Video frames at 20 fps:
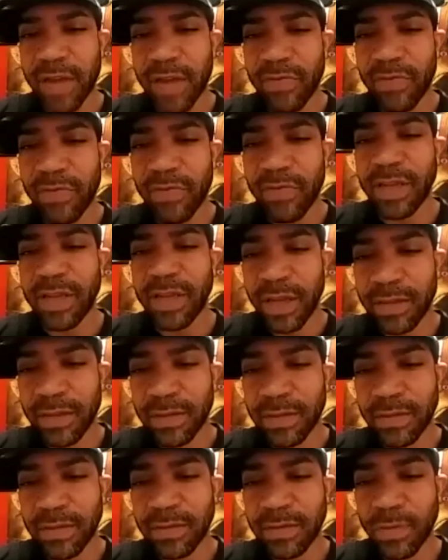Yeah,
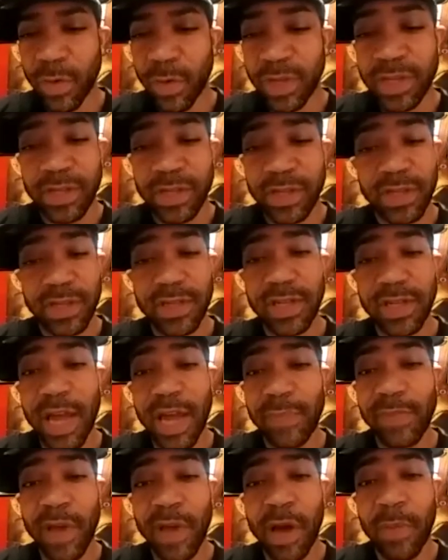which is a
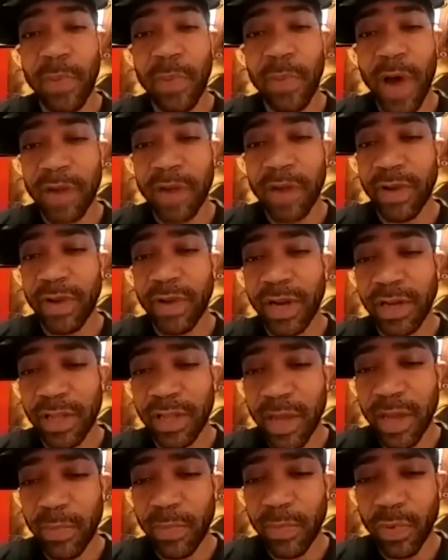slept on Pac record
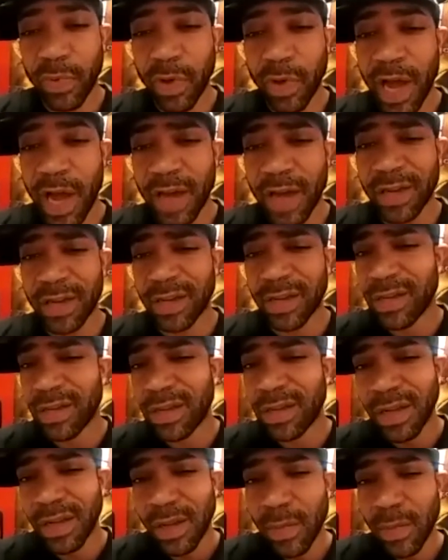that people kind of
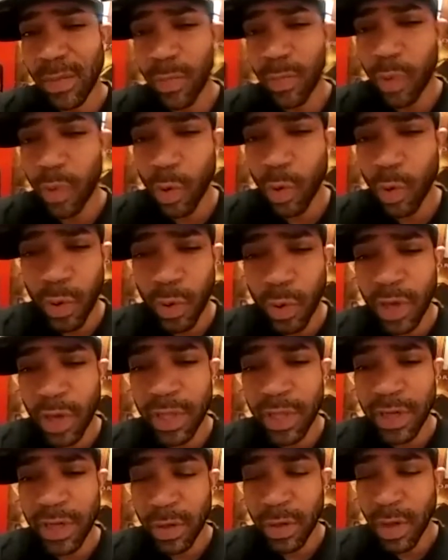poo poo a
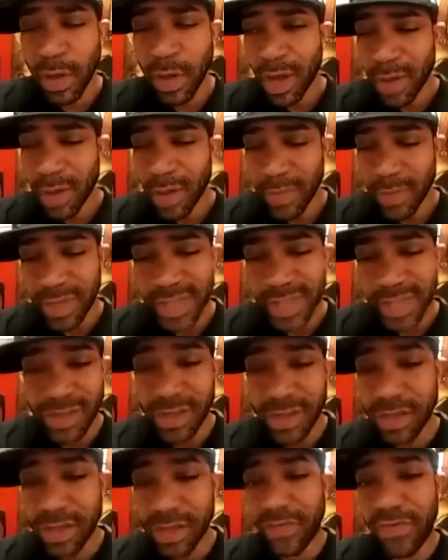little, but that
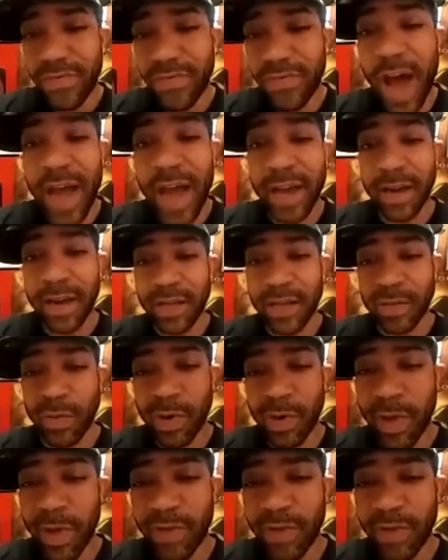shit is fire. That's one of my.